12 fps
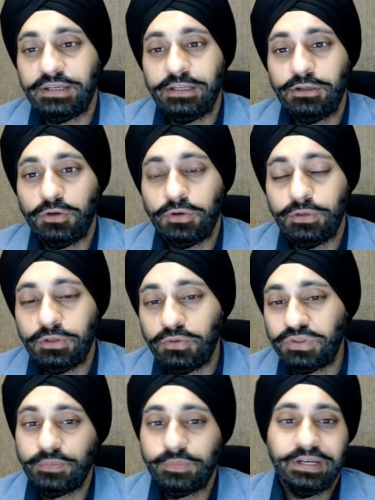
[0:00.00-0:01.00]

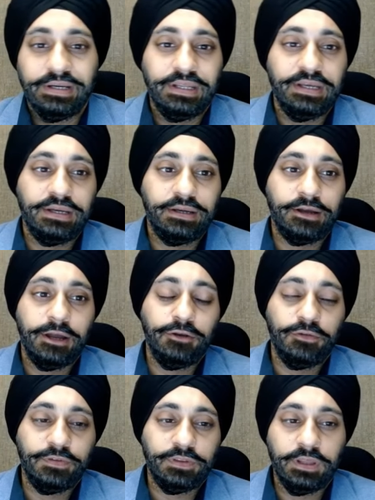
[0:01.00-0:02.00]
usability kind
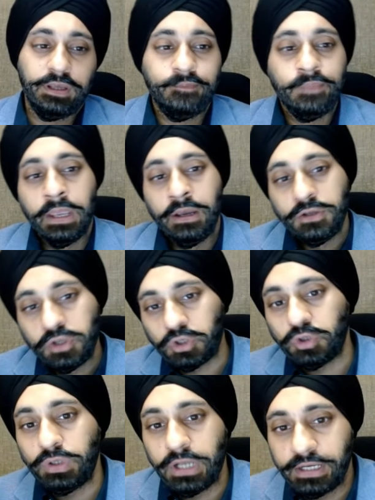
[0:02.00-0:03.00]
of a thing. So
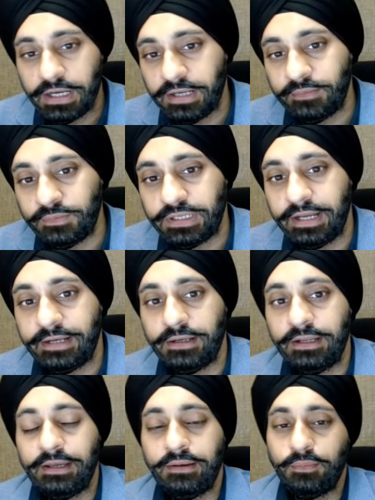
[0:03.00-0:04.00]
Solana I'm
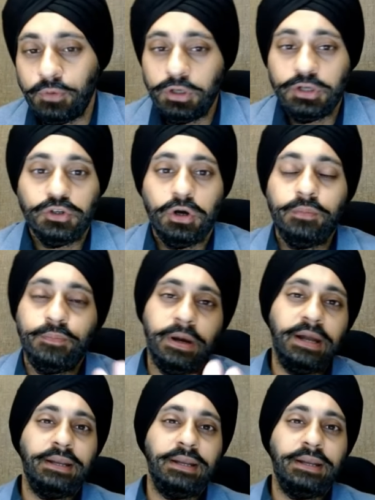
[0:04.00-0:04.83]
slightly bullish on, but